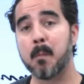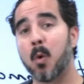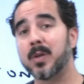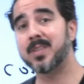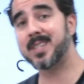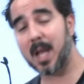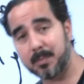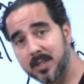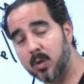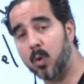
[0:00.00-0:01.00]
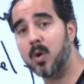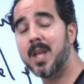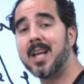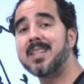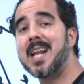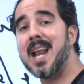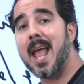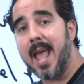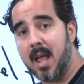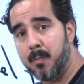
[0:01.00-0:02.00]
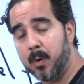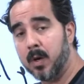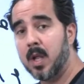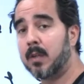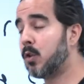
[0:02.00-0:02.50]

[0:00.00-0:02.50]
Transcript: more skeptical than ever.